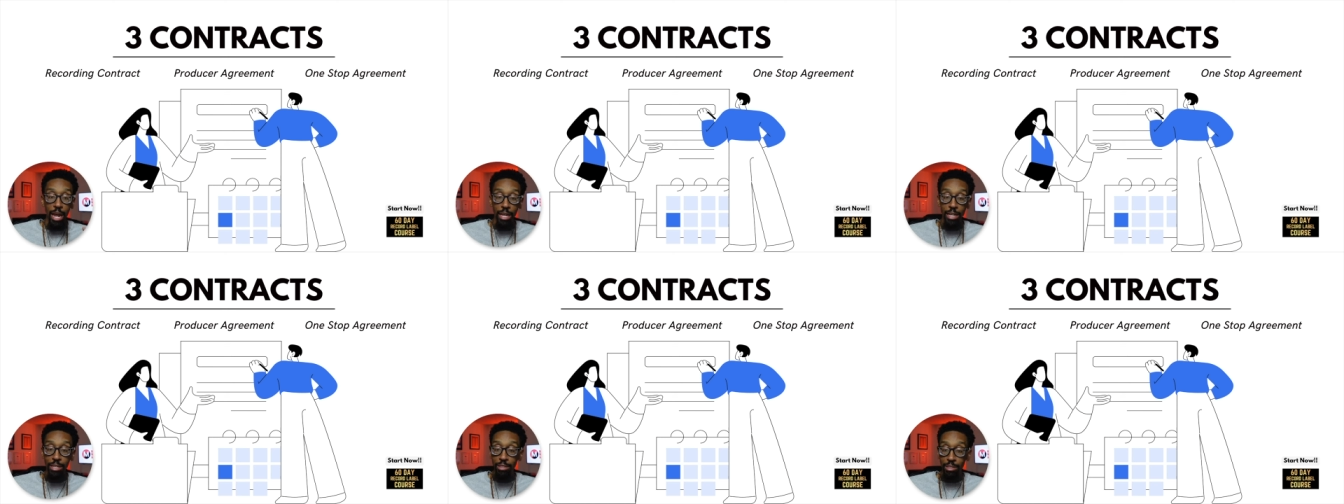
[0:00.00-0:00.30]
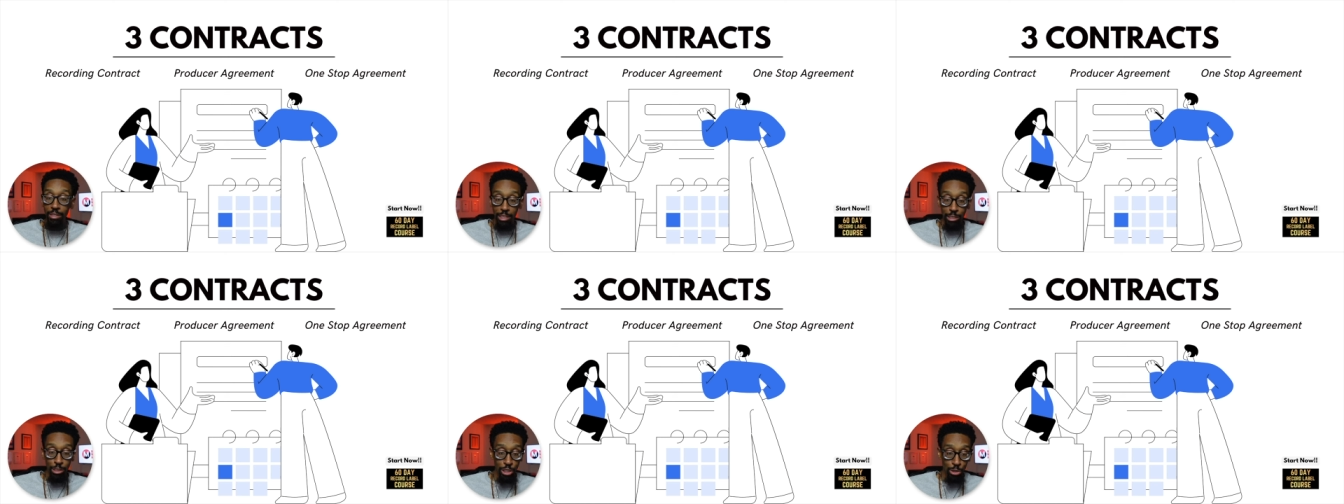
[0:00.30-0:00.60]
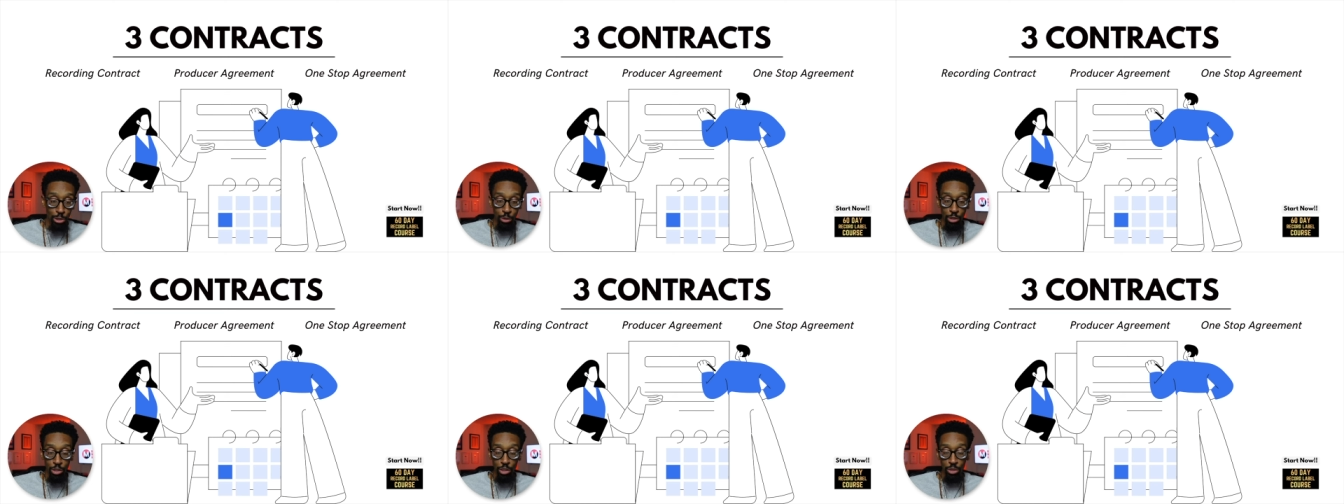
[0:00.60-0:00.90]
and this
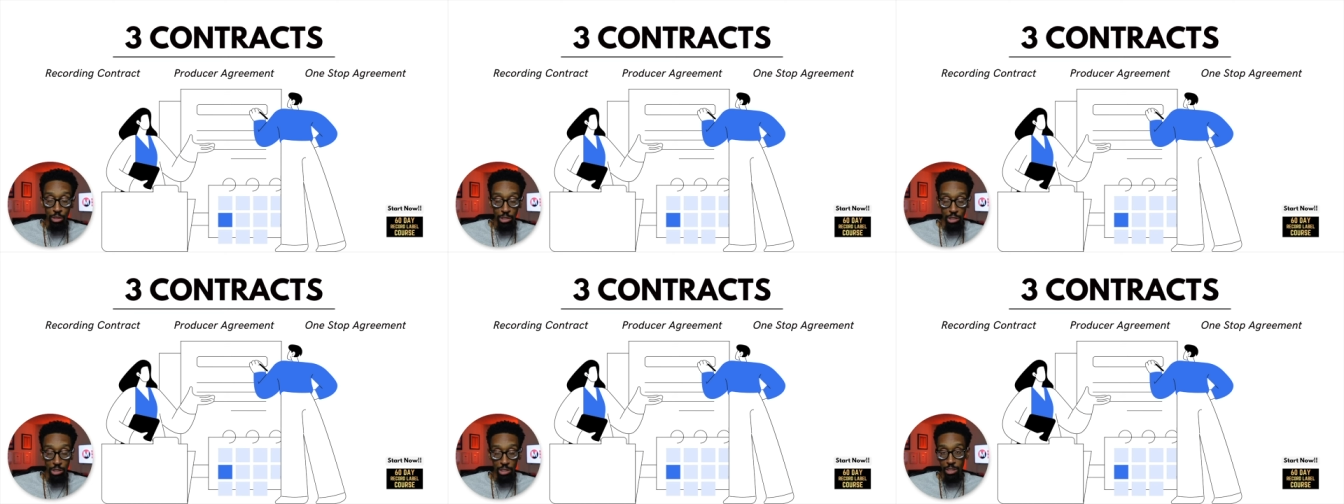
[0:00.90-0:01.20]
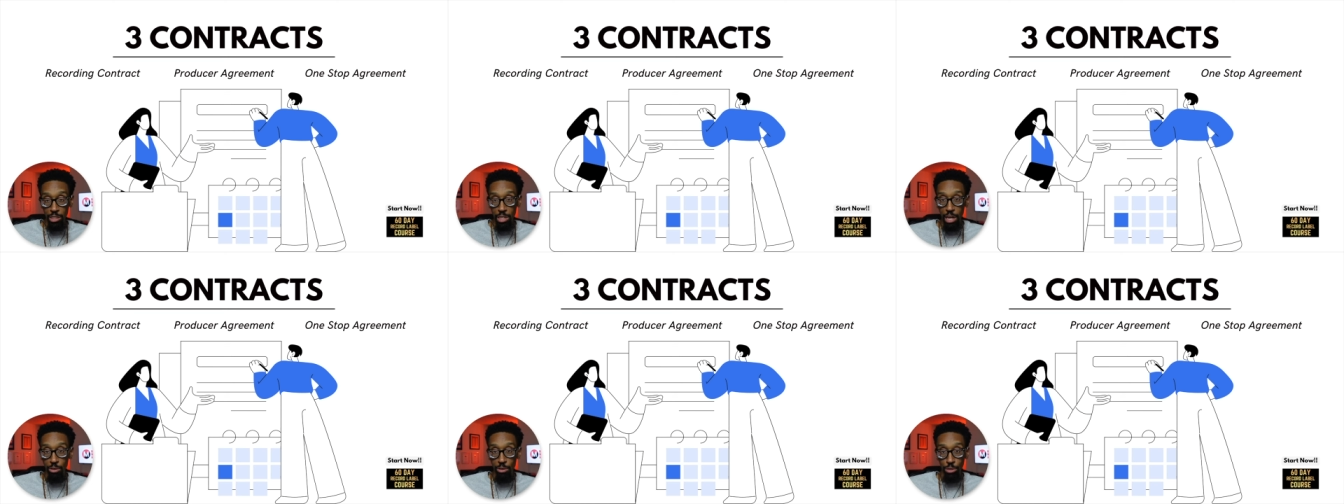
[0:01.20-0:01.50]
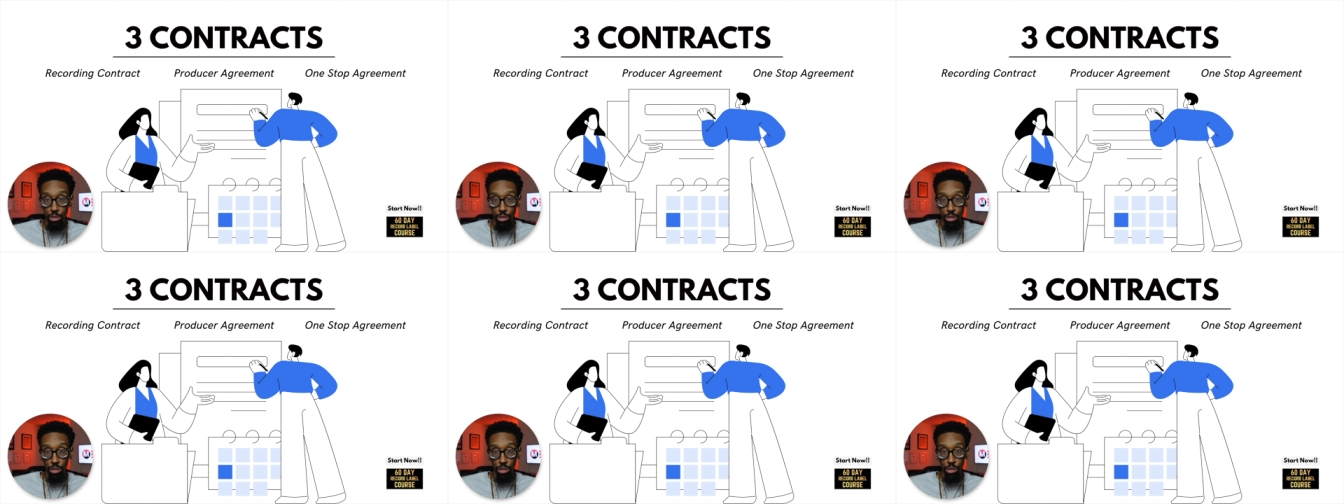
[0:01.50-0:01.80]
is what you're going to sit down
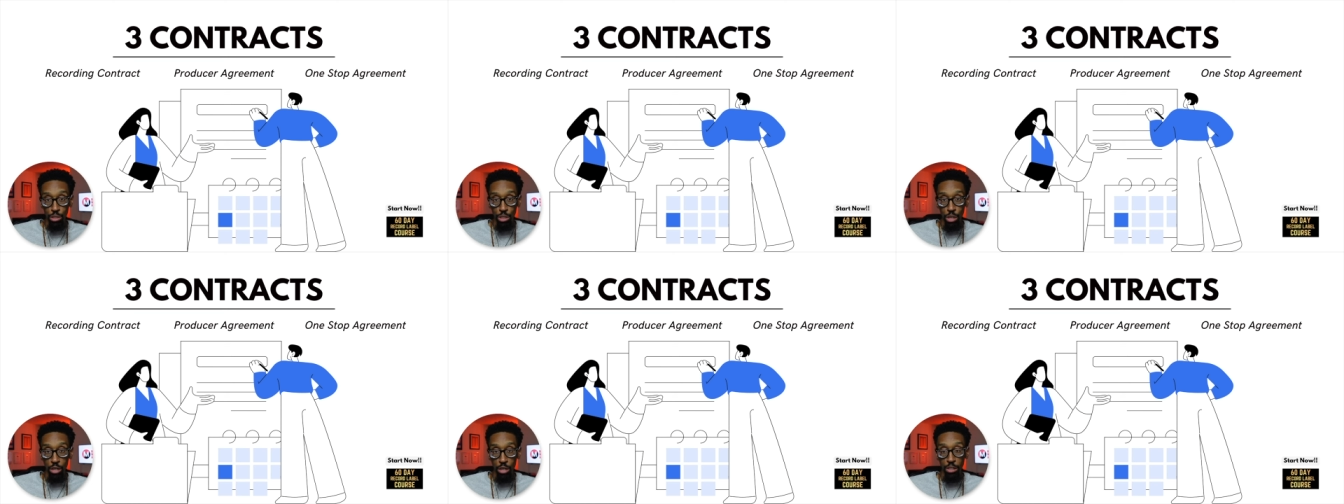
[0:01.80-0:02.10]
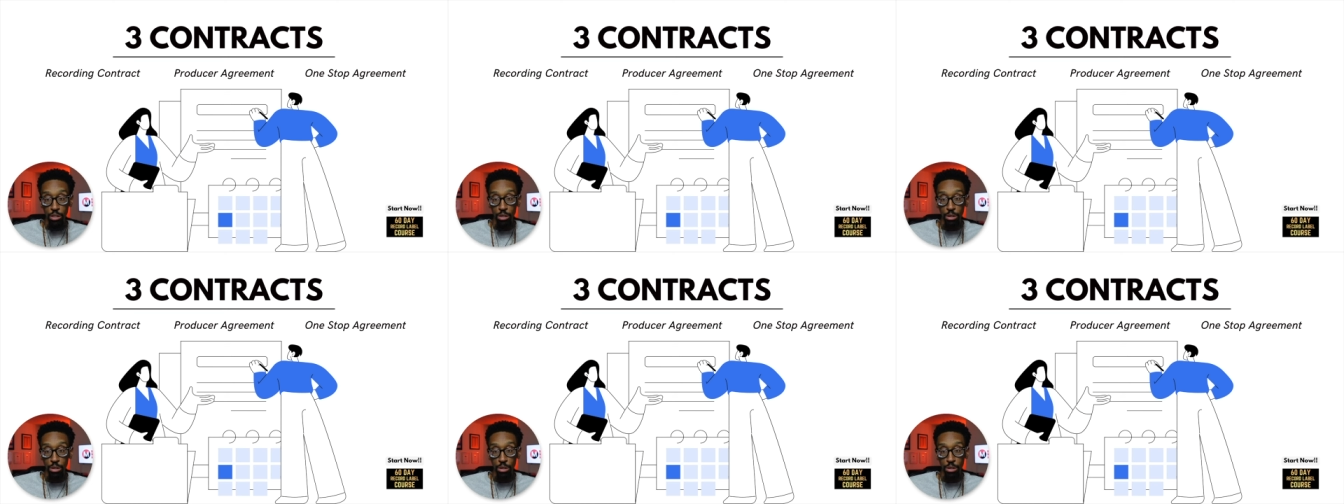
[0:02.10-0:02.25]
with your attorney